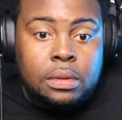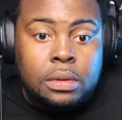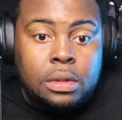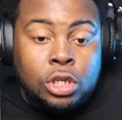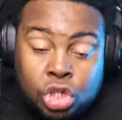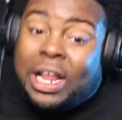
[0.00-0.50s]

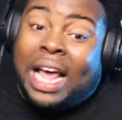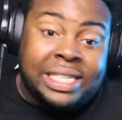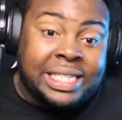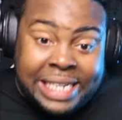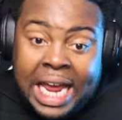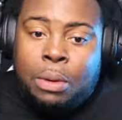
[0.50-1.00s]
So let's
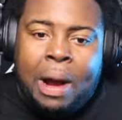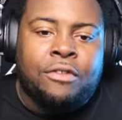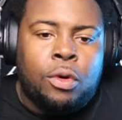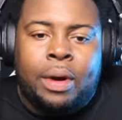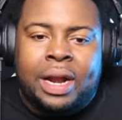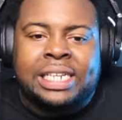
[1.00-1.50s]
see where
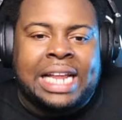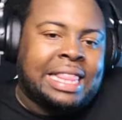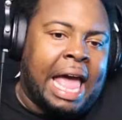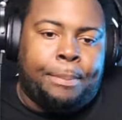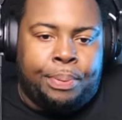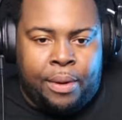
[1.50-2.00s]
everyone is at
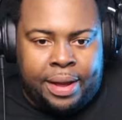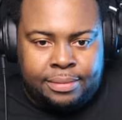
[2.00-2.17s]
that point.